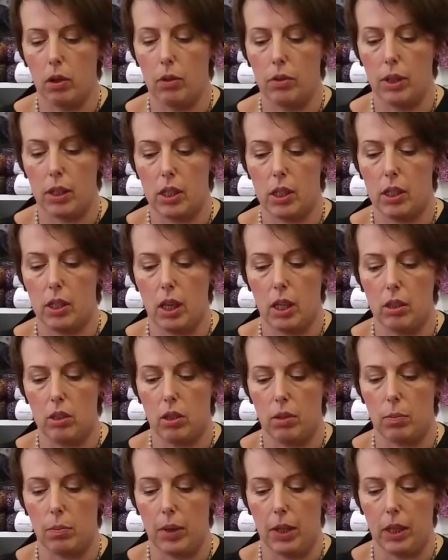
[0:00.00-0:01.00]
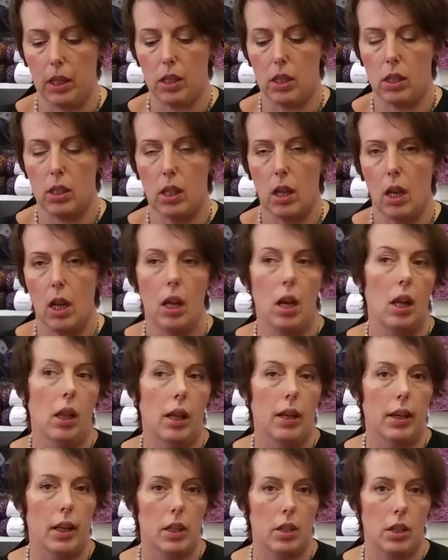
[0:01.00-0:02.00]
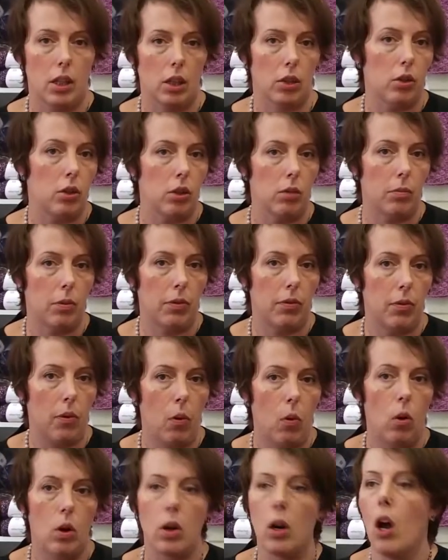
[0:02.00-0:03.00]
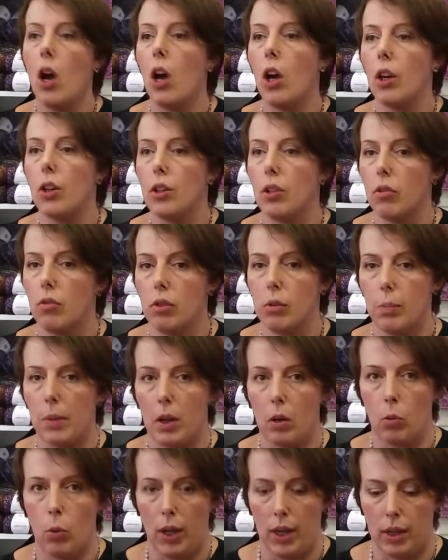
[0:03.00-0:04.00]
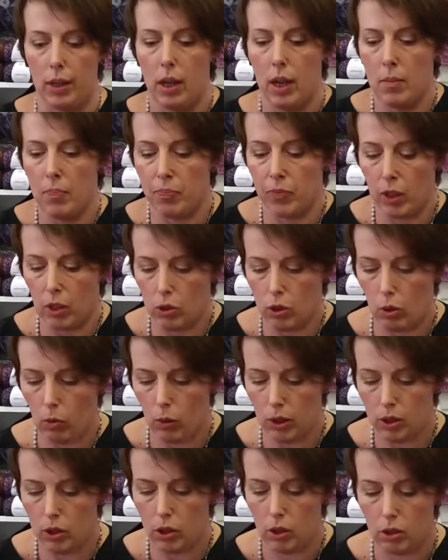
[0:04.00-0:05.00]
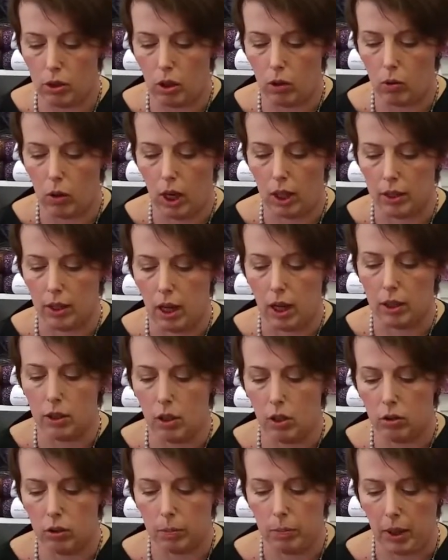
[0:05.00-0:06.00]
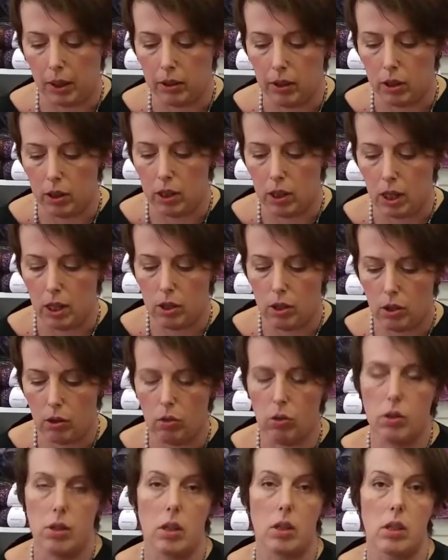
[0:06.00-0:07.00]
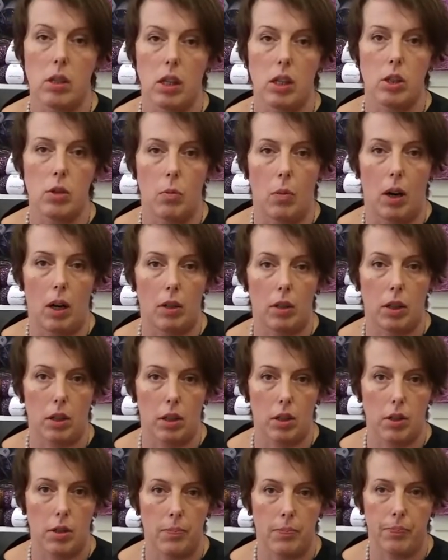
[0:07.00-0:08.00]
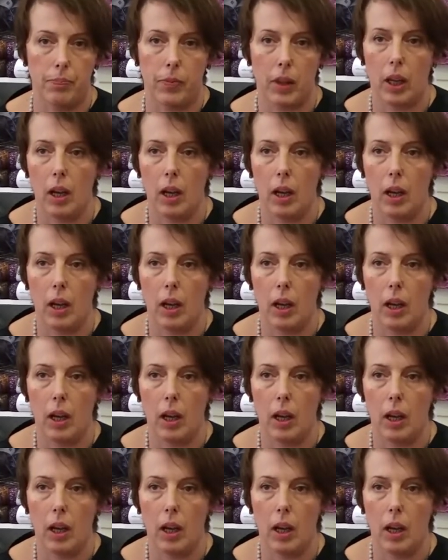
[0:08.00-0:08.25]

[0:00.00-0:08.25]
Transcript: this centerpiece, like I said to you before, you will be away. So once you know, and I know the pattern says use the stitch markers,